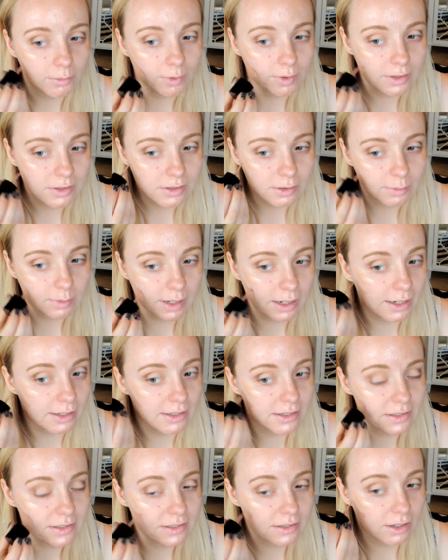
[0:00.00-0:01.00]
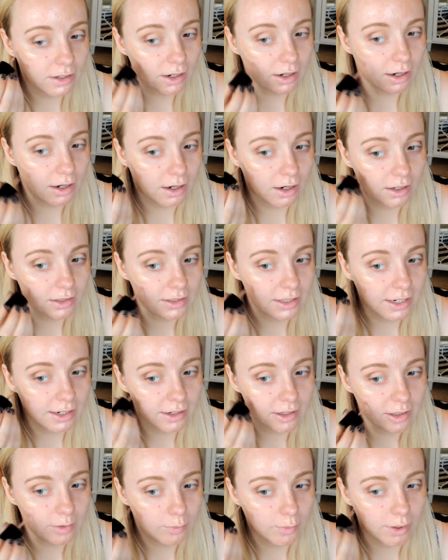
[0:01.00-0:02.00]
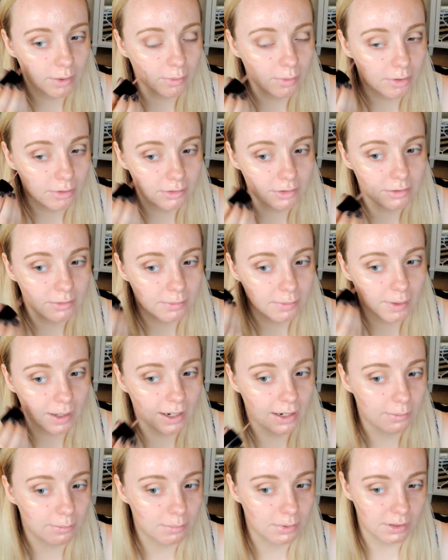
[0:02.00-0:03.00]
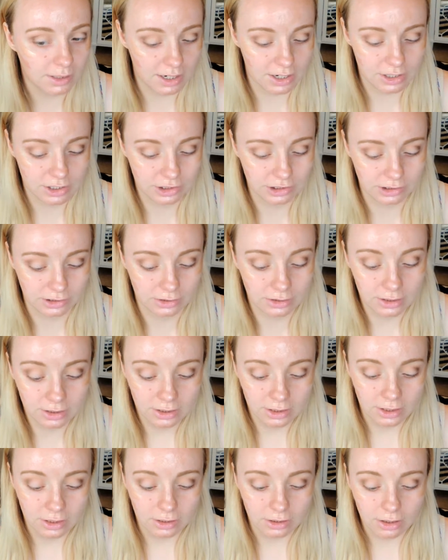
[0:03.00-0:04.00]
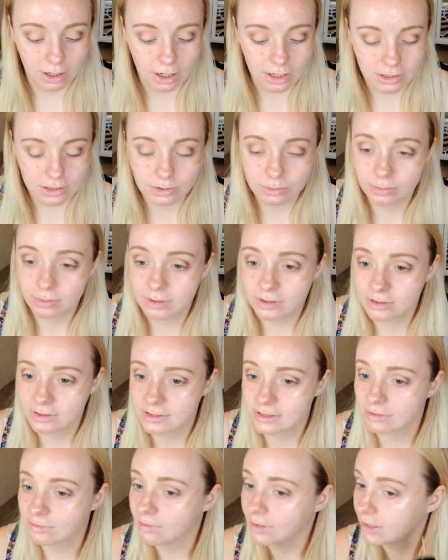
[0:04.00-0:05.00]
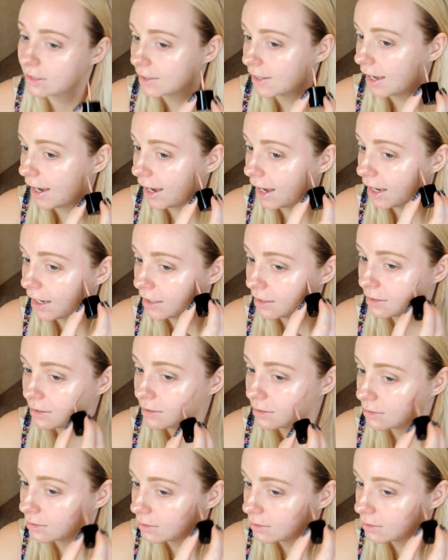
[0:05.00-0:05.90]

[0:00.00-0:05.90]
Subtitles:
I'm going to apply this on the area where I'm going to apply blush and contour, stuff like that.